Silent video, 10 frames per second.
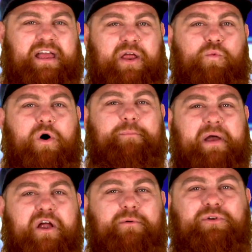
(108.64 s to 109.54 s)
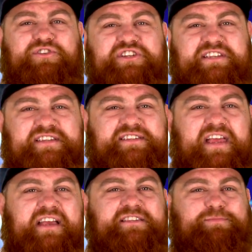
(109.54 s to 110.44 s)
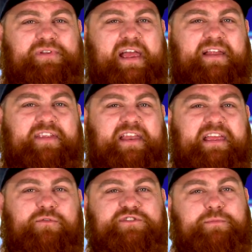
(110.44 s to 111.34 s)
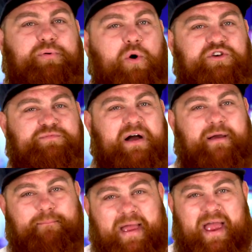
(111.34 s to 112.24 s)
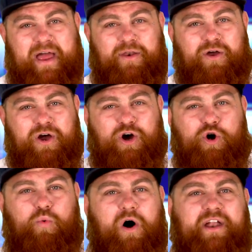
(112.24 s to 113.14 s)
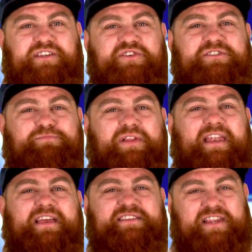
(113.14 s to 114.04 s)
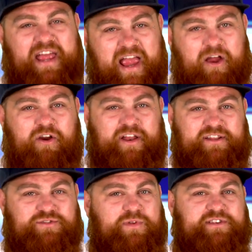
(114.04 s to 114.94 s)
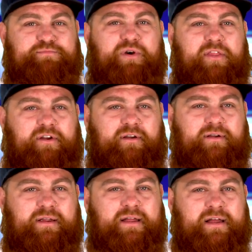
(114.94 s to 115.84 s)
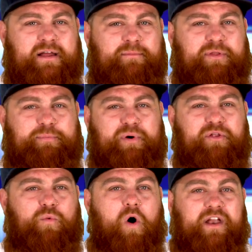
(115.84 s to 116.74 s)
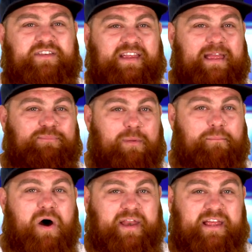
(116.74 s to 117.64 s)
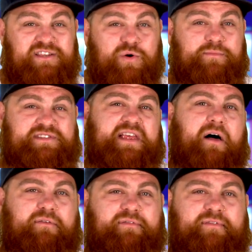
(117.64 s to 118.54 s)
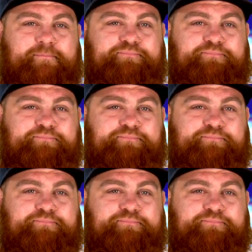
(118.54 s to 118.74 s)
In one parable, Jesus explained that he was approached by a man who wanted to split his inheritance with his brother, but the brother wanted to keep the money to himself.